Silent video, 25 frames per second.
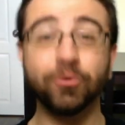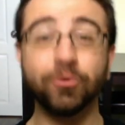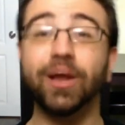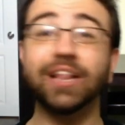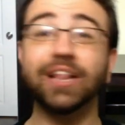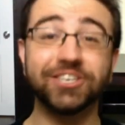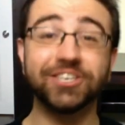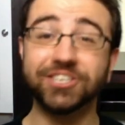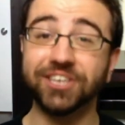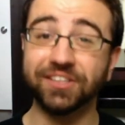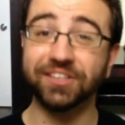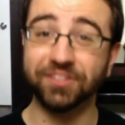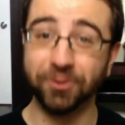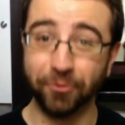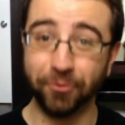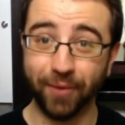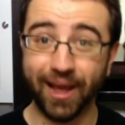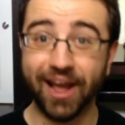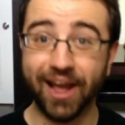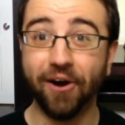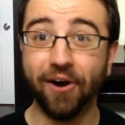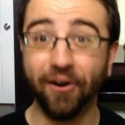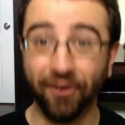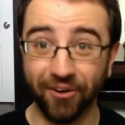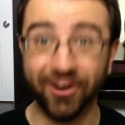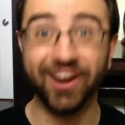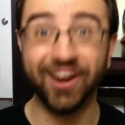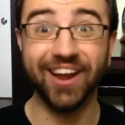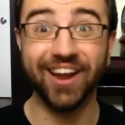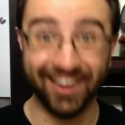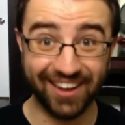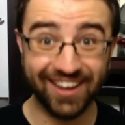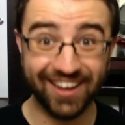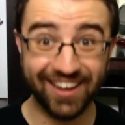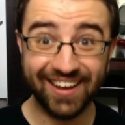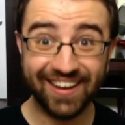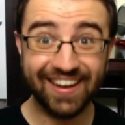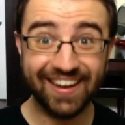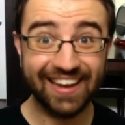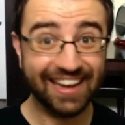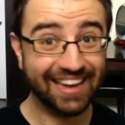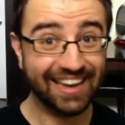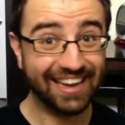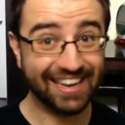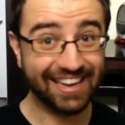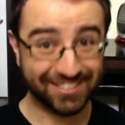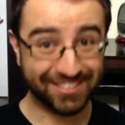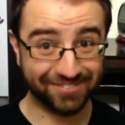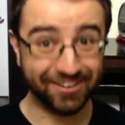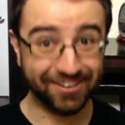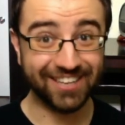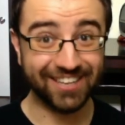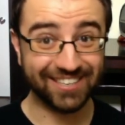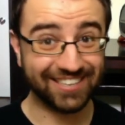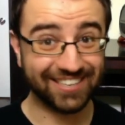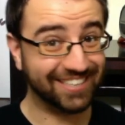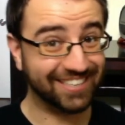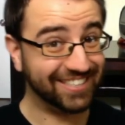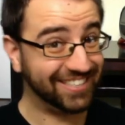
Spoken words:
Relish it the way Arya is relished,